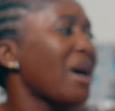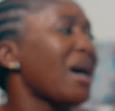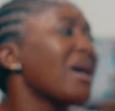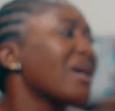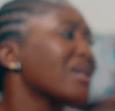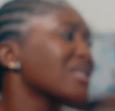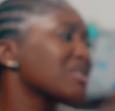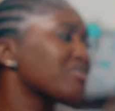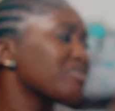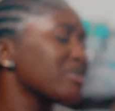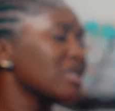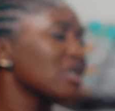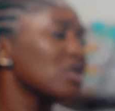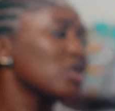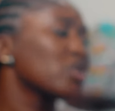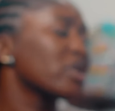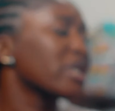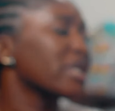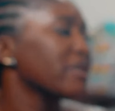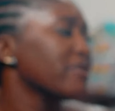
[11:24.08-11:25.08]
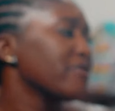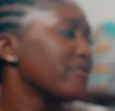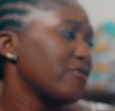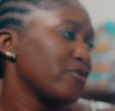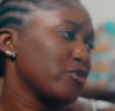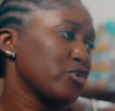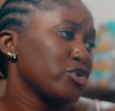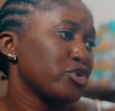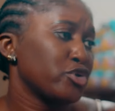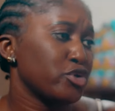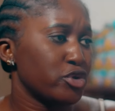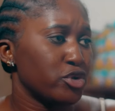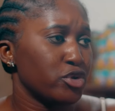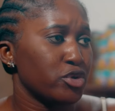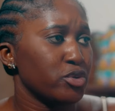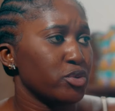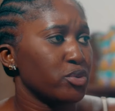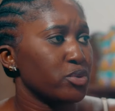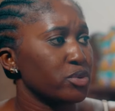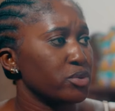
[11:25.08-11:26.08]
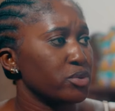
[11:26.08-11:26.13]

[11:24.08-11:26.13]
Mama has been looking for you.